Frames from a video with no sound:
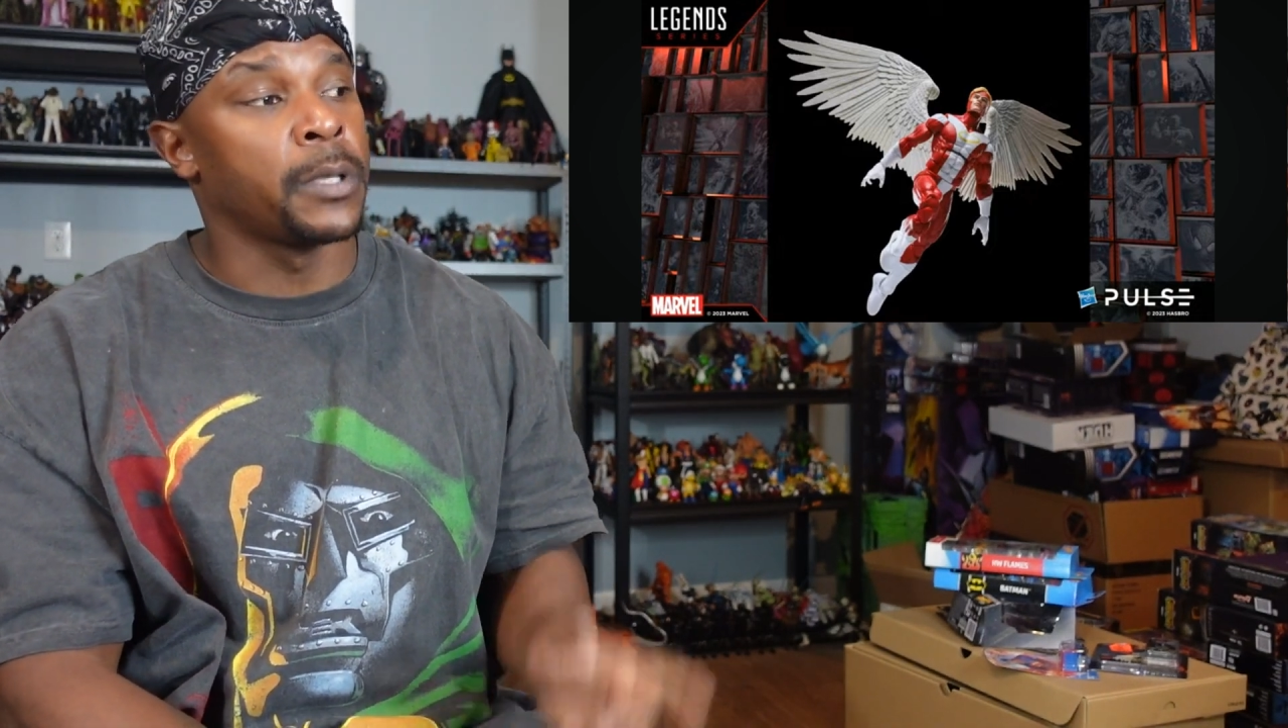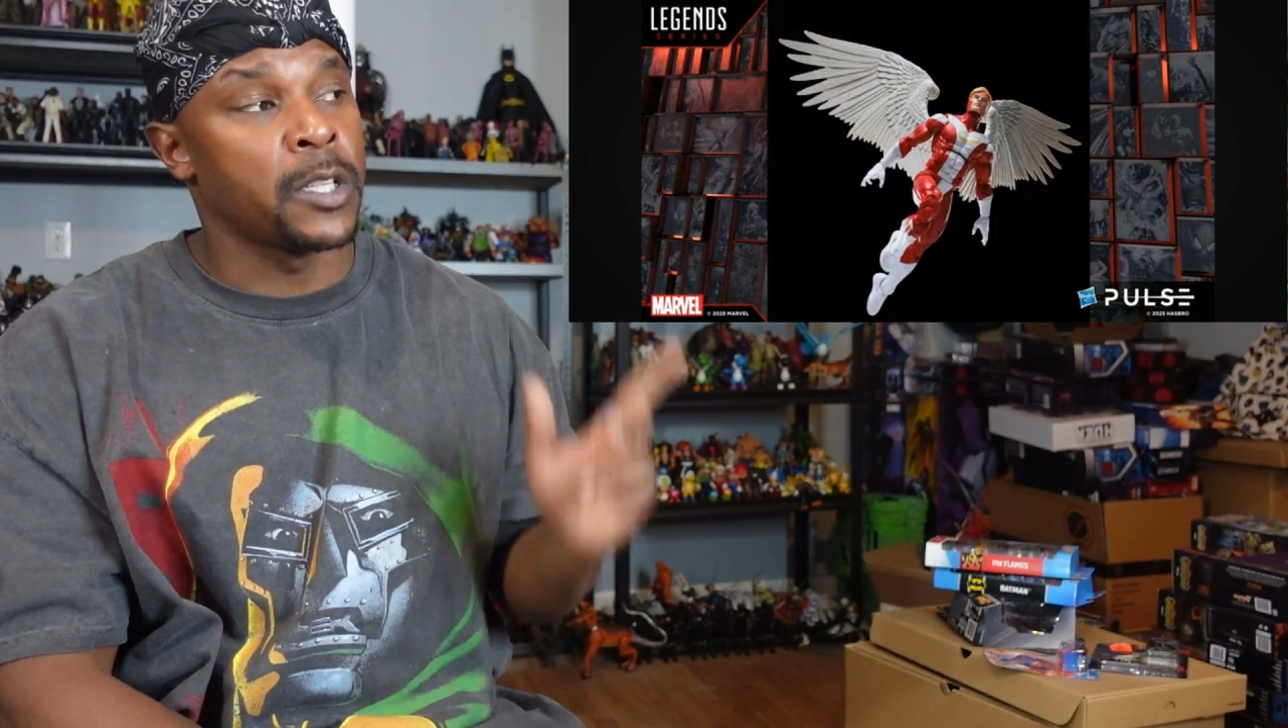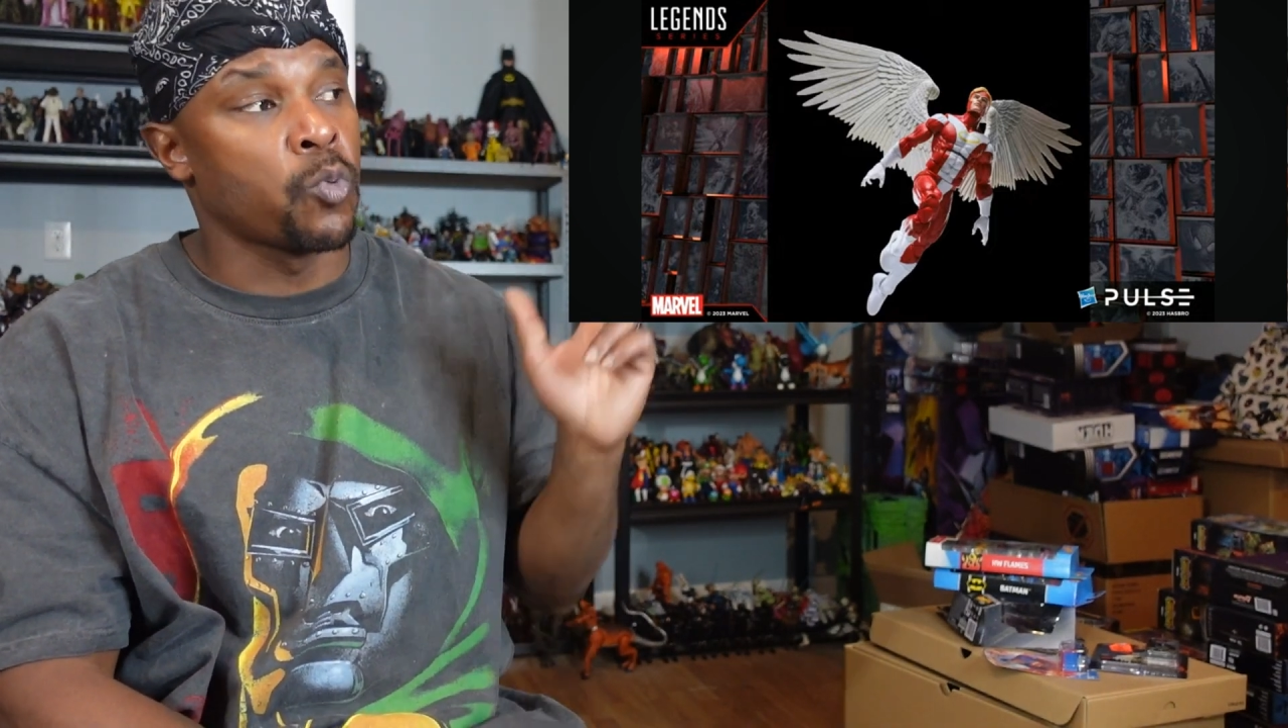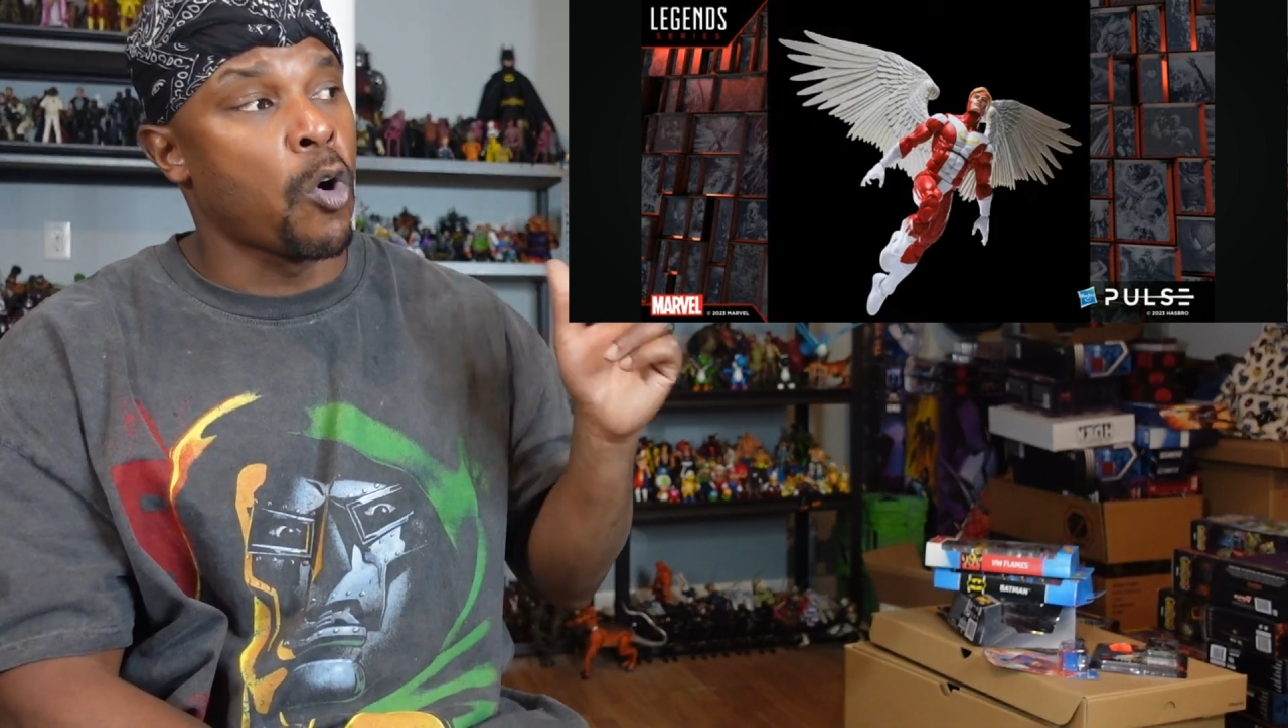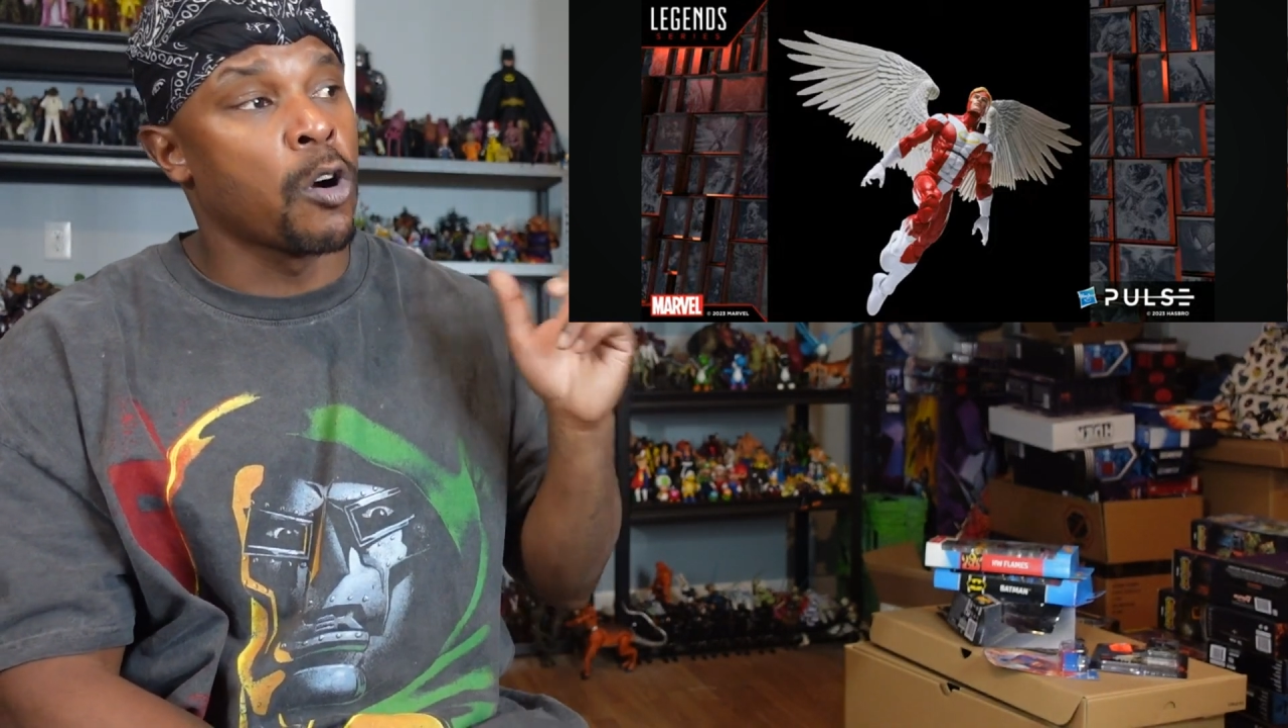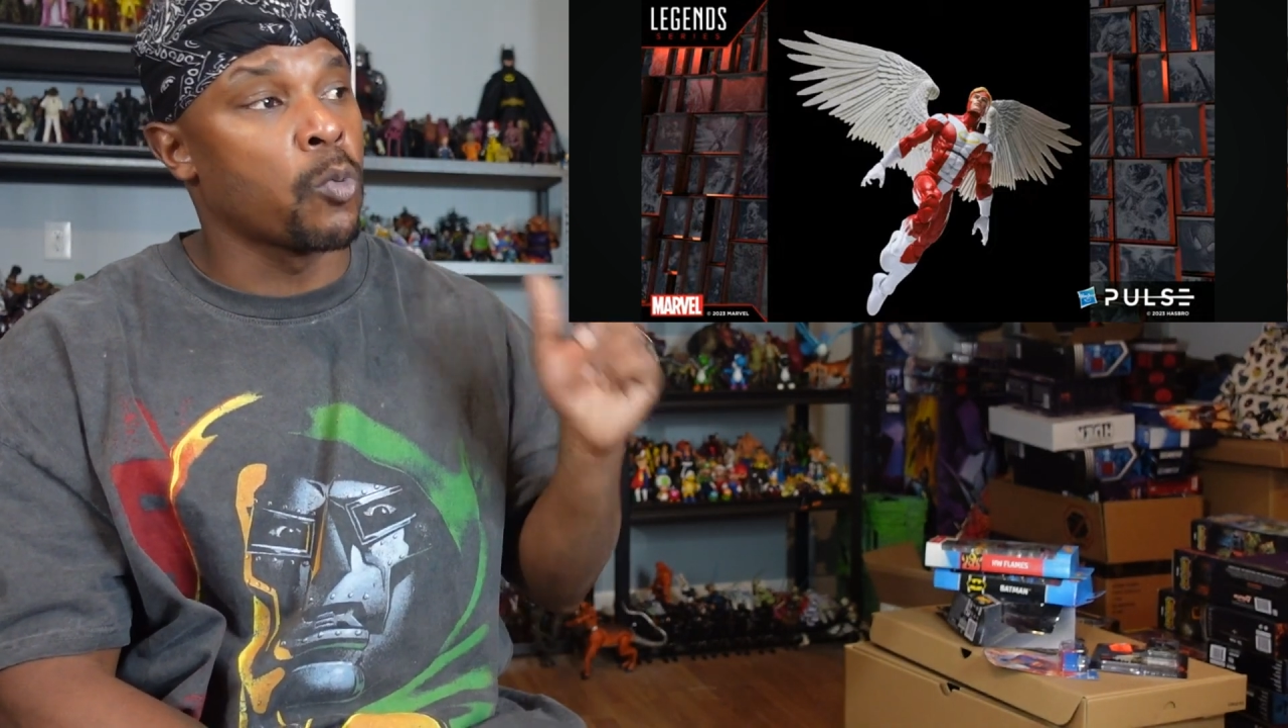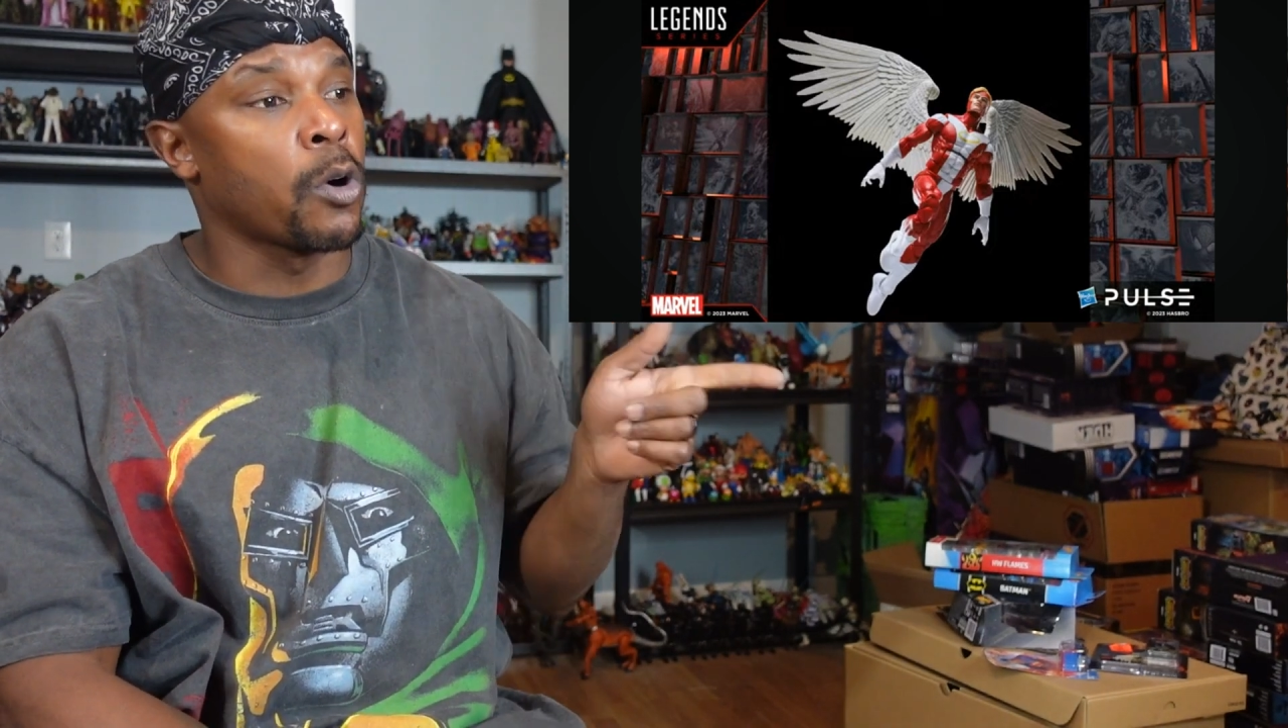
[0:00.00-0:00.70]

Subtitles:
But this Warren